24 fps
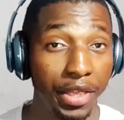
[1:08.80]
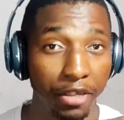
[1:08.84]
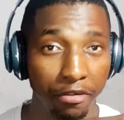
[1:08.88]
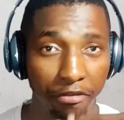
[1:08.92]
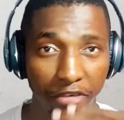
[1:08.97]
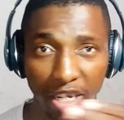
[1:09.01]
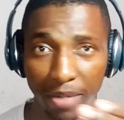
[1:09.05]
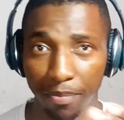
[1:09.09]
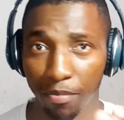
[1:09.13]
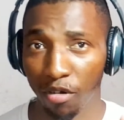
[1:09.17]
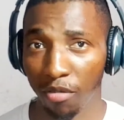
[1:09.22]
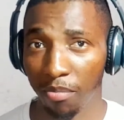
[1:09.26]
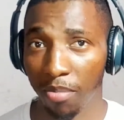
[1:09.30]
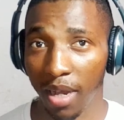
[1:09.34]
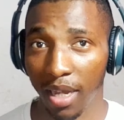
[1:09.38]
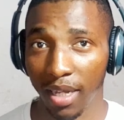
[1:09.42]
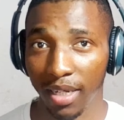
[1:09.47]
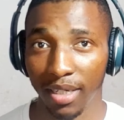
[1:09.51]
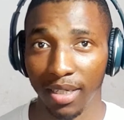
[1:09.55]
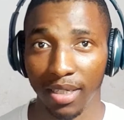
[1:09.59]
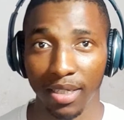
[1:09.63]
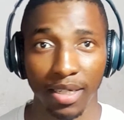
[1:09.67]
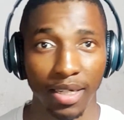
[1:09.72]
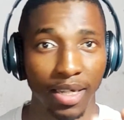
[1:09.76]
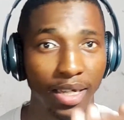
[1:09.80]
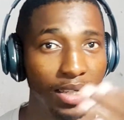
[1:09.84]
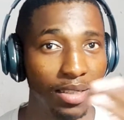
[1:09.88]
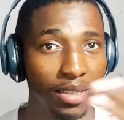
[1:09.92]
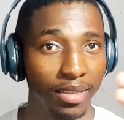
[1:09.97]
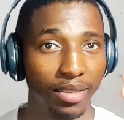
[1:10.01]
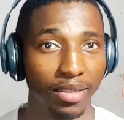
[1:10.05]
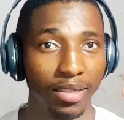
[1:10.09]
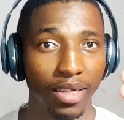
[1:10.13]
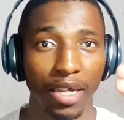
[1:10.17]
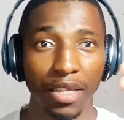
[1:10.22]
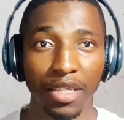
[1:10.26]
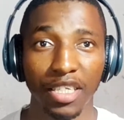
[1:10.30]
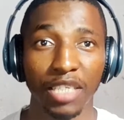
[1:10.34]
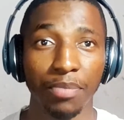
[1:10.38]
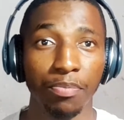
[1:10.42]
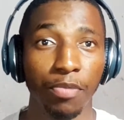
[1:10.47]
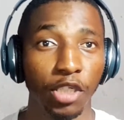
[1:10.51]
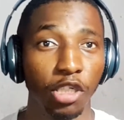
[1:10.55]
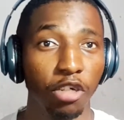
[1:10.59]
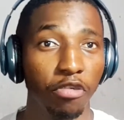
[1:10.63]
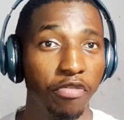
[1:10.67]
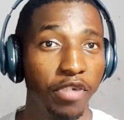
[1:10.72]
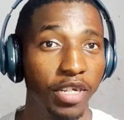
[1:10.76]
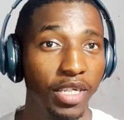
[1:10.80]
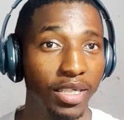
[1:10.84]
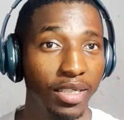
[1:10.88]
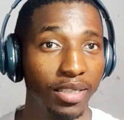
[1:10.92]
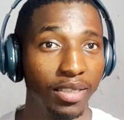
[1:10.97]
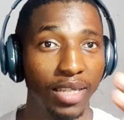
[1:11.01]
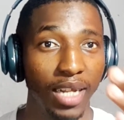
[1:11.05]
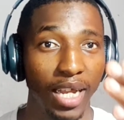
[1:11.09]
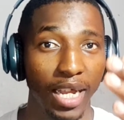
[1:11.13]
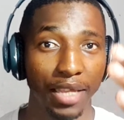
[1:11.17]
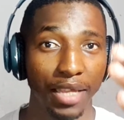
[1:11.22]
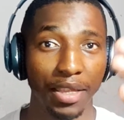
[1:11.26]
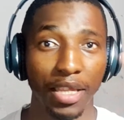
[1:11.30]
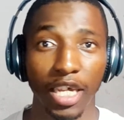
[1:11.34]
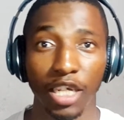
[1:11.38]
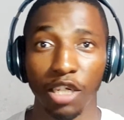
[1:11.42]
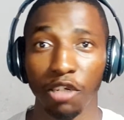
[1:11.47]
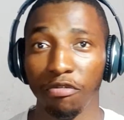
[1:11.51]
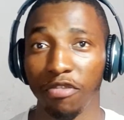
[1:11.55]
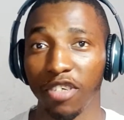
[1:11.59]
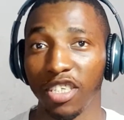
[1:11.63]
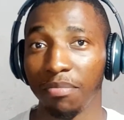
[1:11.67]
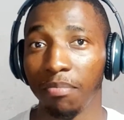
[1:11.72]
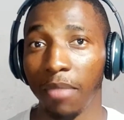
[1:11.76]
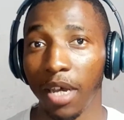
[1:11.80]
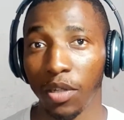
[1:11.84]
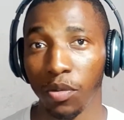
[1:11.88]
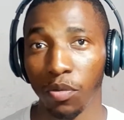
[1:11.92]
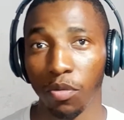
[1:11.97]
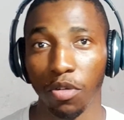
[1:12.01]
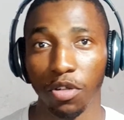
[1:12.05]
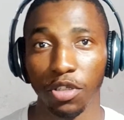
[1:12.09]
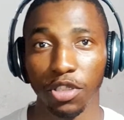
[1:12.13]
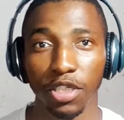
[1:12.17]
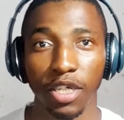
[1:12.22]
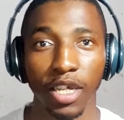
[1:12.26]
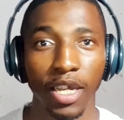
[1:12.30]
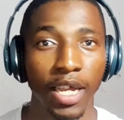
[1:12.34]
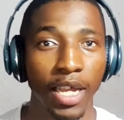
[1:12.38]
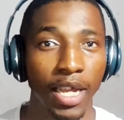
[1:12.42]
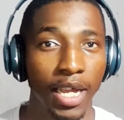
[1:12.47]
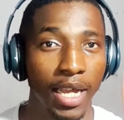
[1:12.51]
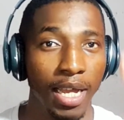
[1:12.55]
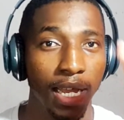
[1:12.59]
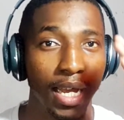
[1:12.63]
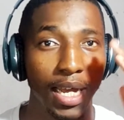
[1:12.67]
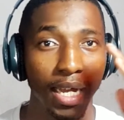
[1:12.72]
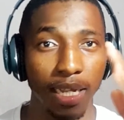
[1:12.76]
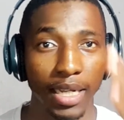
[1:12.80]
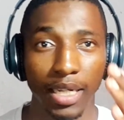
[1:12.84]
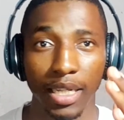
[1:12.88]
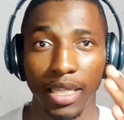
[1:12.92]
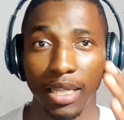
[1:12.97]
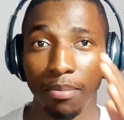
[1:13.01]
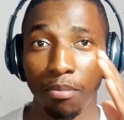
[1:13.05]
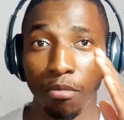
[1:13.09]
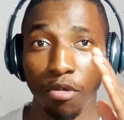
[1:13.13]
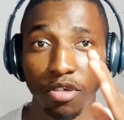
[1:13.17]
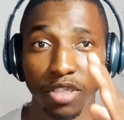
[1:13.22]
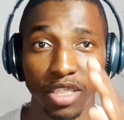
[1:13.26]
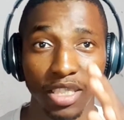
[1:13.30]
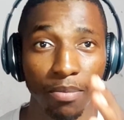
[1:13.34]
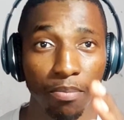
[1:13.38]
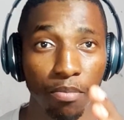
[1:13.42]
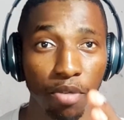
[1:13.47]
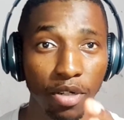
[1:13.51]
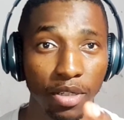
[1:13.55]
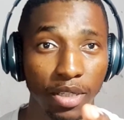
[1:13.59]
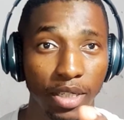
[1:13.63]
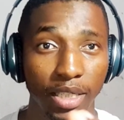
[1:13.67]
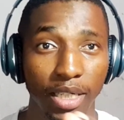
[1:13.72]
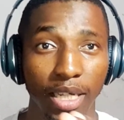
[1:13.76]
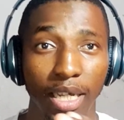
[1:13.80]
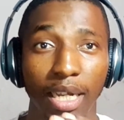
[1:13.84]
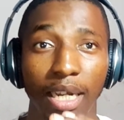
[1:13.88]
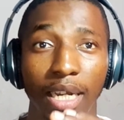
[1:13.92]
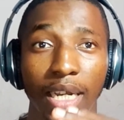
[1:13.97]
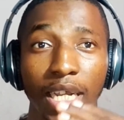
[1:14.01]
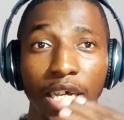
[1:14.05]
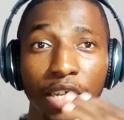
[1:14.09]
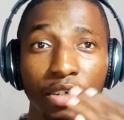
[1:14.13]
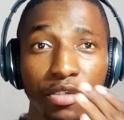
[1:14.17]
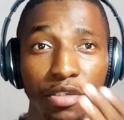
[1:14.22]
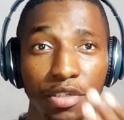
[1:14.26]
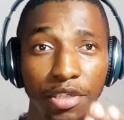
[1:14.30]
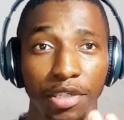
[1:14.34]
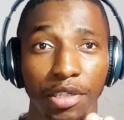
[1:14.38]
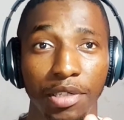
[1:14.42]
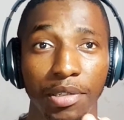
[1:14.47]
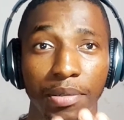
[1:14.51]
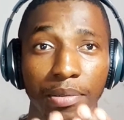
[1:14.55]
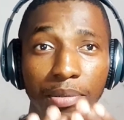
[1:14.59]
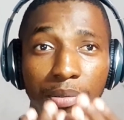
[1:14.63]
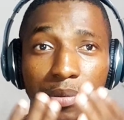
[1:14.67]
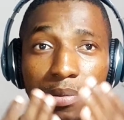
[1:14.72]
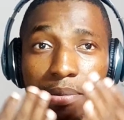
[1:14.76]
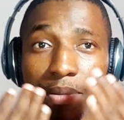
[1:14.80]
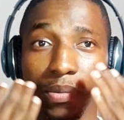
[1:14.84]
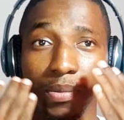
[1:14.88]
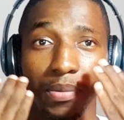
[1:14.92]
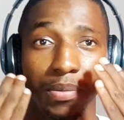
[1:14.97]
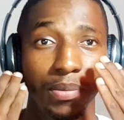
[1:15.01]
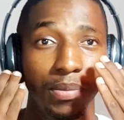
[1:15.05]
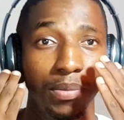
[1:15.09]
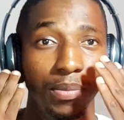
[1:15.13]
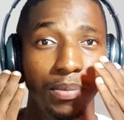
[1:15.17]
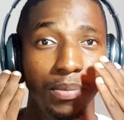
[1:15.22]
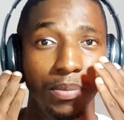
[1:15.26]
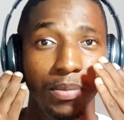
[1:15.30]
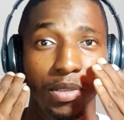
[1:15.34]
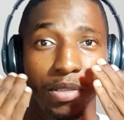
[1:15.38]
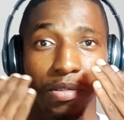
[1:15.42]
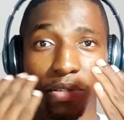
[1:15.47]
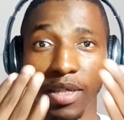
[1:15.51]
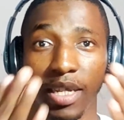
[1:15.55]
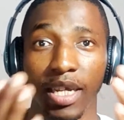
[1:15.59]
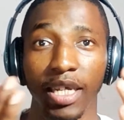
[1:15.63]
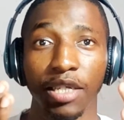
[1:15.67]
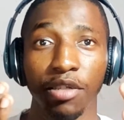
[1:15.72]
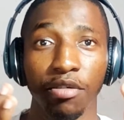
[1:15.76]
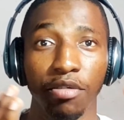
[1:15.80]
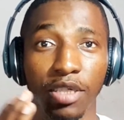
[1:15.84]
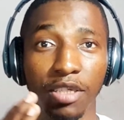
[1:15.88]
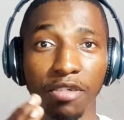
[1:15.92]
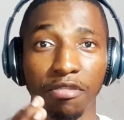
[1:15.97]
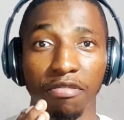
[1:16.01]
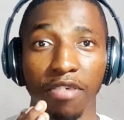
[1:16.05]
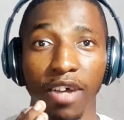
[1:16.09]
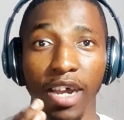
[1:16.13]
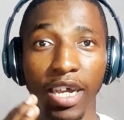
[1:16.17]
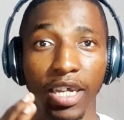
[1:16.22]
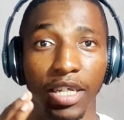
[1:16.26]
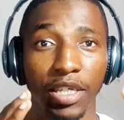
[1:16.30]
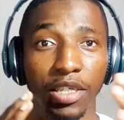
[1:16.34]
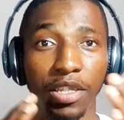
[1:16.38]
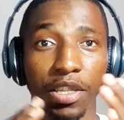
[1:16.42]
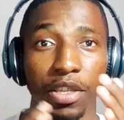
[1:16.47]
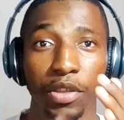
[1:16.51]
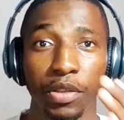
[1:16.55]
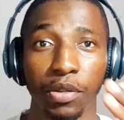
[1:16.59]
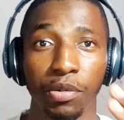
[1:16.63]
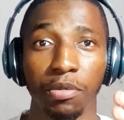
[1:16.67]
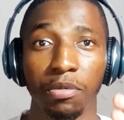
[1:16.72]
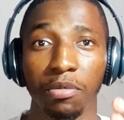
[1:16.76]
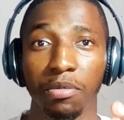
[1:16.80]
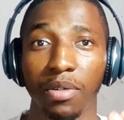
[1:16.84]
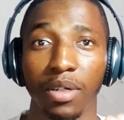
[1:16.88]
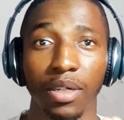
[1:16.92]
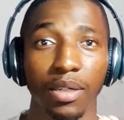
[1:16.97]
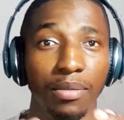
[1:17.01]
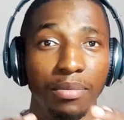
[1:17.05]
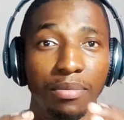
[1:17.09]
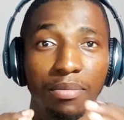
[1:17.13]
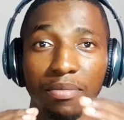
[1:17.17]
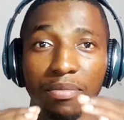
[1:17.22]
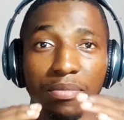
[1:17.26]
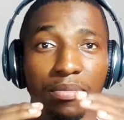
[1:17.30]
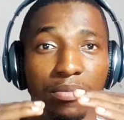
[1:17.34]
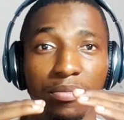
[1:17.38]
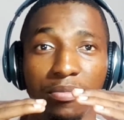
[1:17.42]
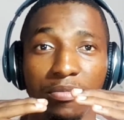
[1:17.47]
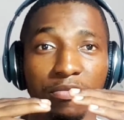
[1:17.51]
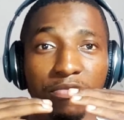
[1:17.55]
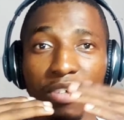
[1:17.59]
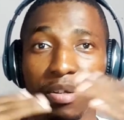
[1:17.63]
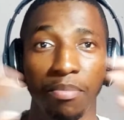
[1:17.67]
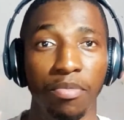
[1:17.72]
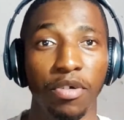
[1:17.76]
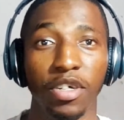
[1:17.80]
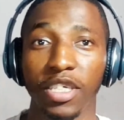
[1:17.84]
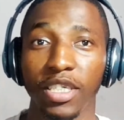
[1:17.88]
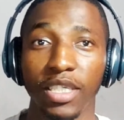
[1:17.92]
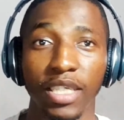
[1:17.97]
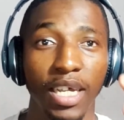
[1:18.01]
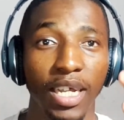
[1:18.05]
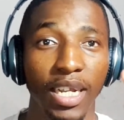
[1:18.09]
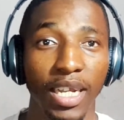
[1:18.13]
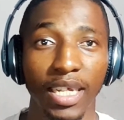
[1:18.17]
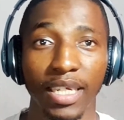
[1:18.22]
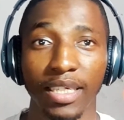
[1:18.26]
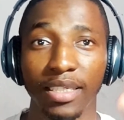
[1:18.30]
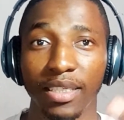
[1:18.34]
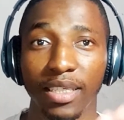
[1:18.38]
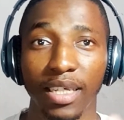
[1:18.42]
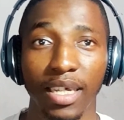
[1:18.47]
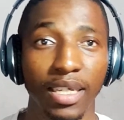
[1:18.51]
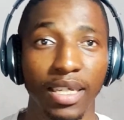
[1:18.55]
Fitpro Band has other special features like that of the smartwatch, and the most important, allows you to get notified through vibration alerts